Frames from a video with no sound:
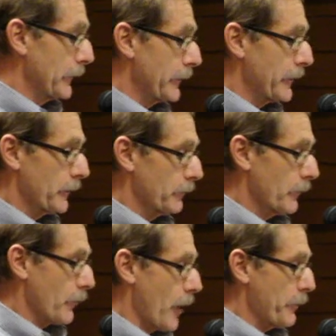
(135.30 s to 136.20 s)

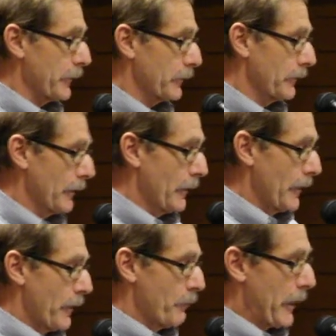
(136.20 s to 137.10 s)
deleting, cropping,
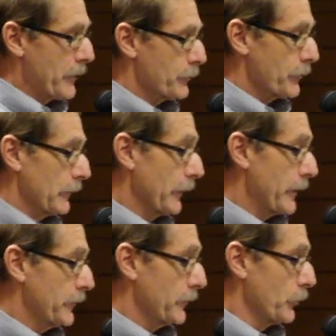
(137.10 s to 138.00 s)
mastering
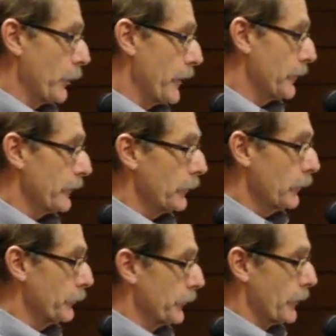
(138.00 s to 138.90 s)
light in a way that
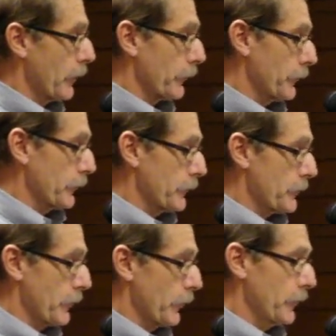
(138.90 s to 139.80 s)
old
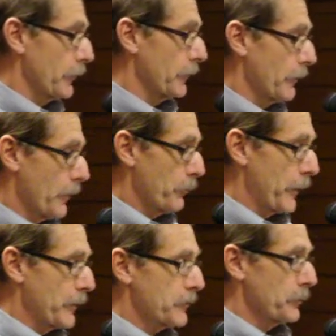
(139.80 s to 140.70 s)
photographers, hooded,
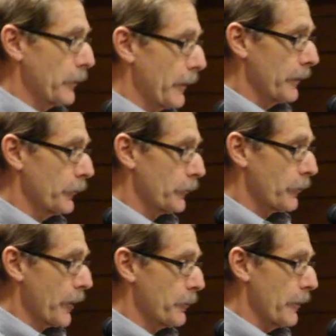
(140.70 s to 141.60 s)
patient behind their
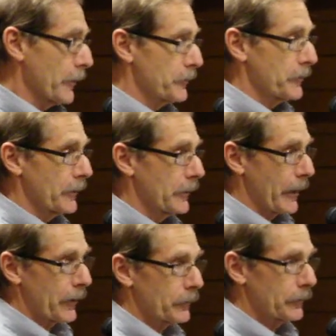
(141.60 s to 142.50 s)
tripods and
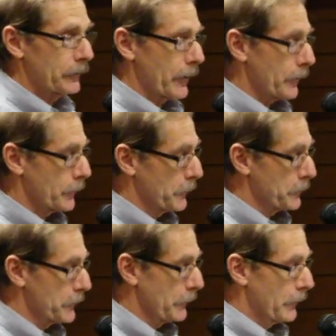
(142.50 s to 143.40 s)
in acrid
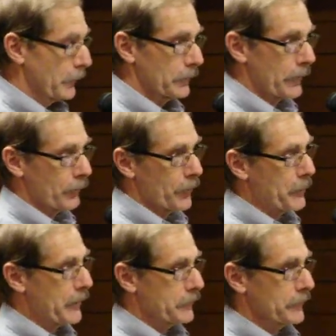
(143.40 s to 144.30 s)
darkrooms, could never
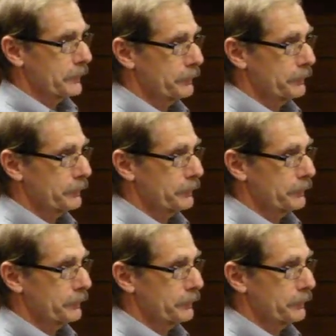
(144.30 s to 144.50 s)
imagine.